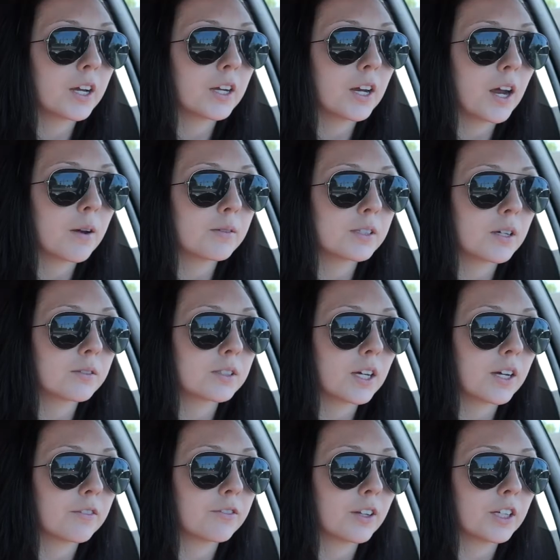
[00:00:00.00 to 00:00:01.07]
I was
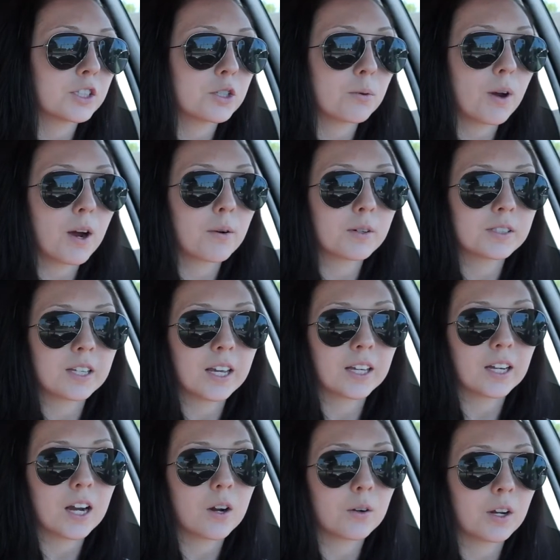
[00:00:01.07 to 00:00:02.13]
outside for like 2 hours
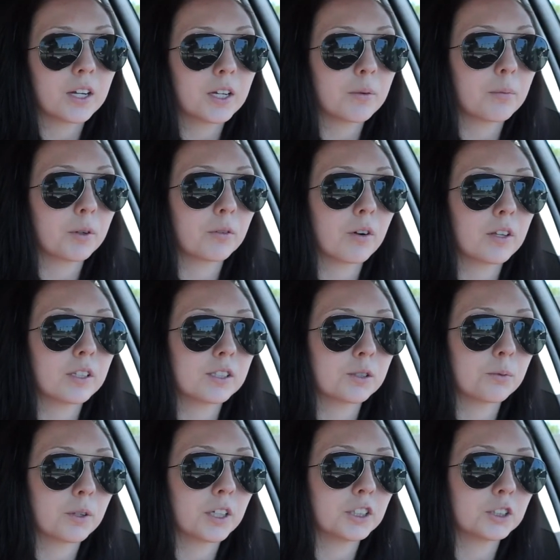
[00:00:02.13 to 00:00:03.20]
hanging out. I didn't want to run
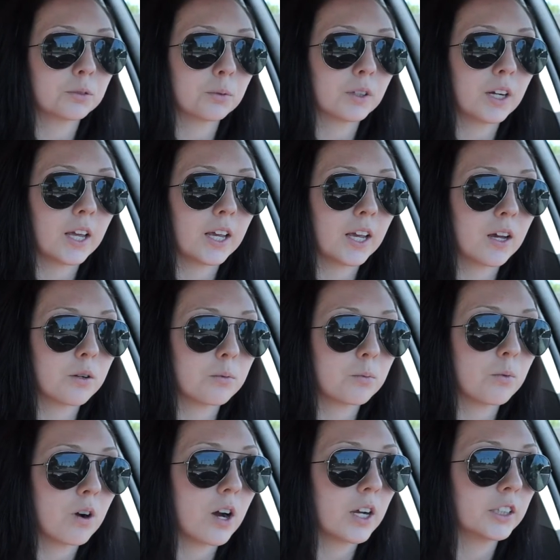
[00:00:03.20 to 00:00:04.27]
this one. I just wanted to hang out
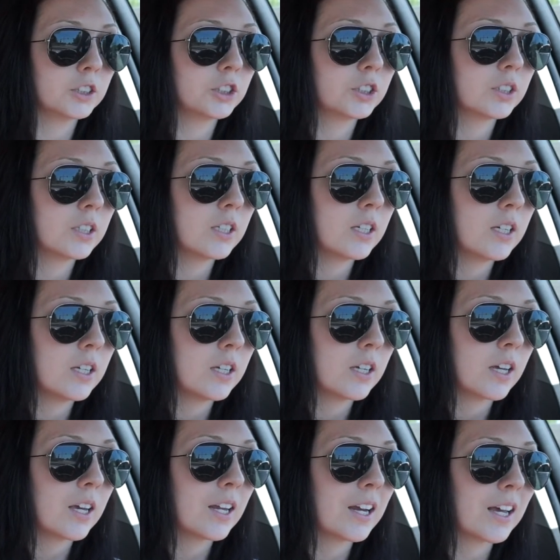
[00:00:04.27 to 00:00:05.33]
and watch.
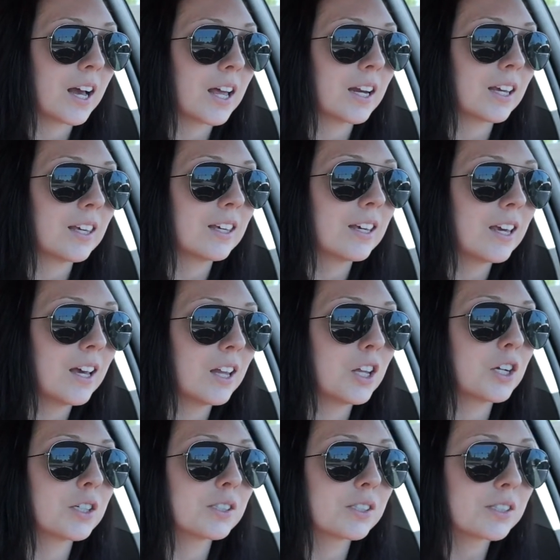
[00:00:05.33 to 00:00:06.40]
And I got a
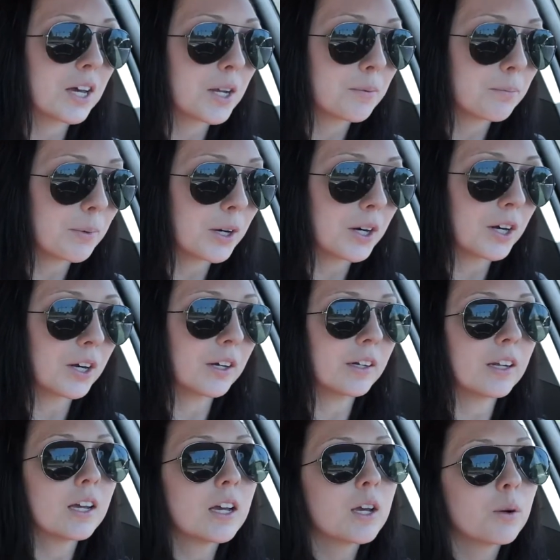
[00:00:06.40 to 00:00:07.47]
killer sunburn.